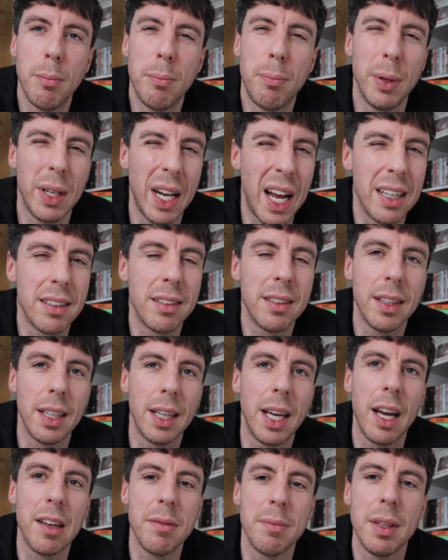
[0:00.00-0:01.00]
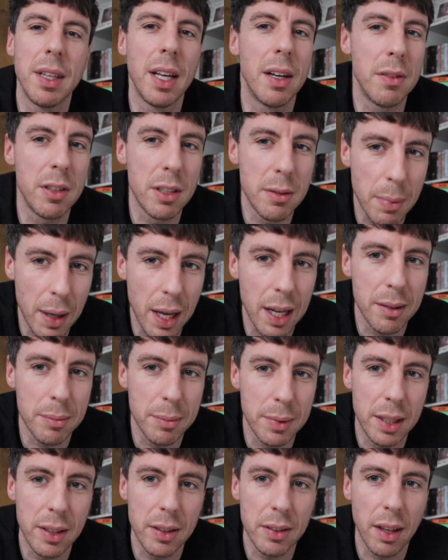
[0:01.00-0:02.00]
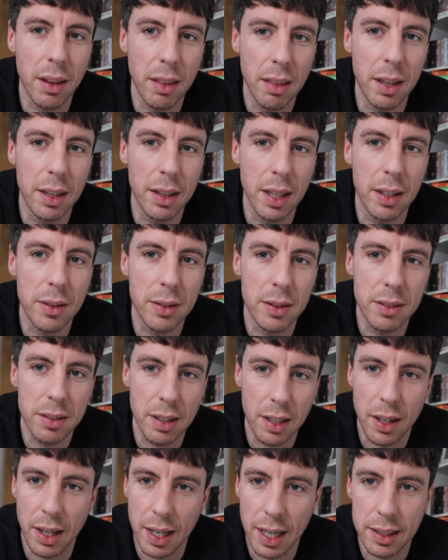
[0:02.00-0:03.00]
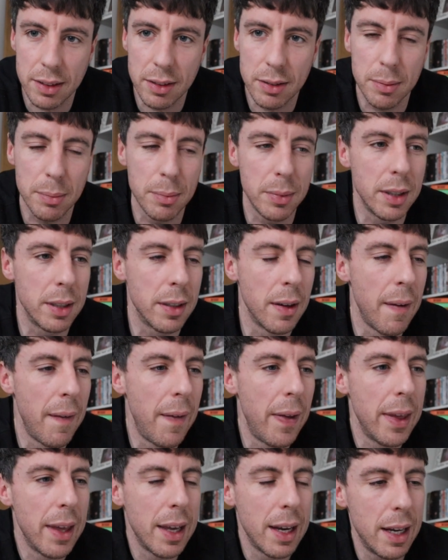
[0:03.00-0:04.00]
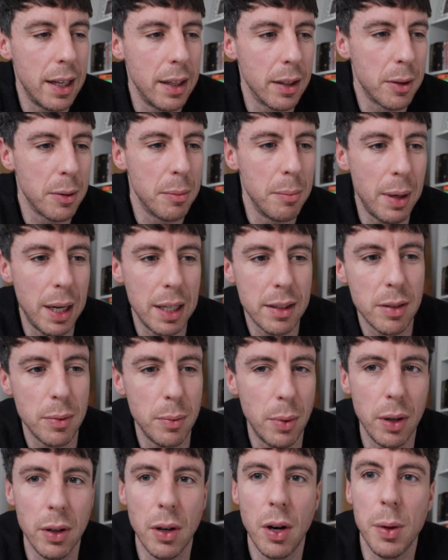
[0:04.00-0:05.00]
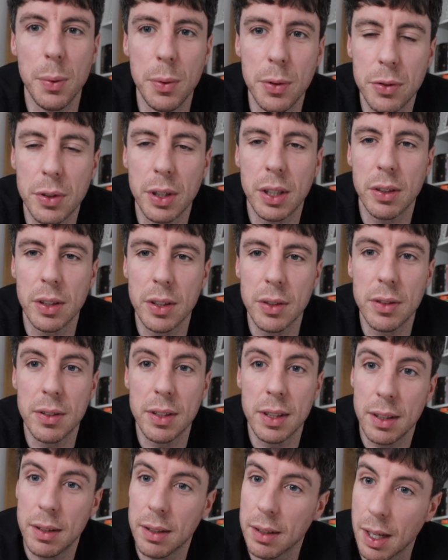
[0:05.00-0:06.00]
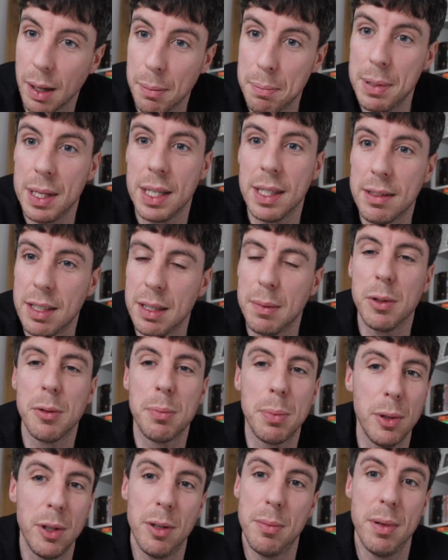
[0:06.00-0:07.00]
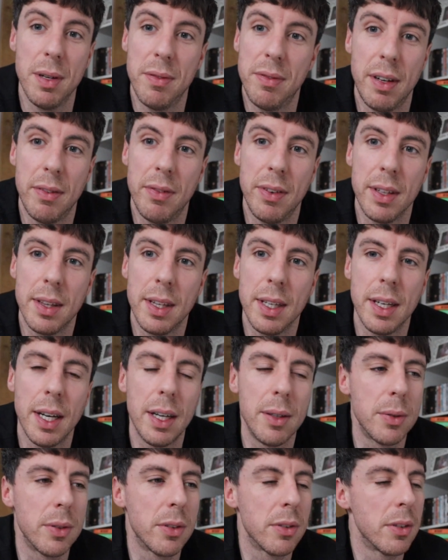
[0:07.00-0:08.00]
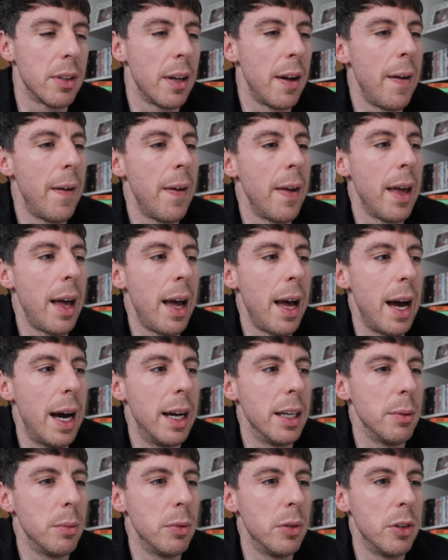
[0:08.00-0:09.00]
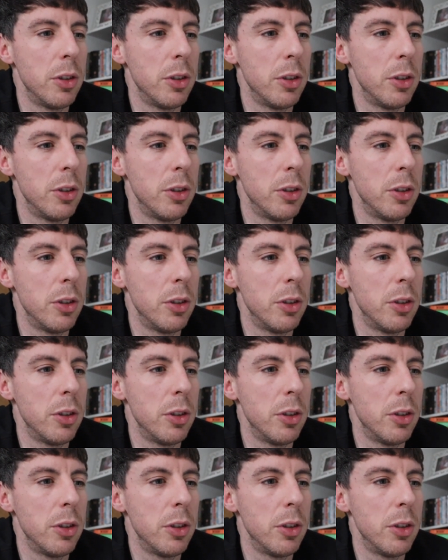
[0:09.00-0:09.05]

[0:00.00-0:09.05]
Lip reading: but actually they gave me their respect, because I think they could see I had something. And I come back to why I was recruited. Ability was put above everything else, and it was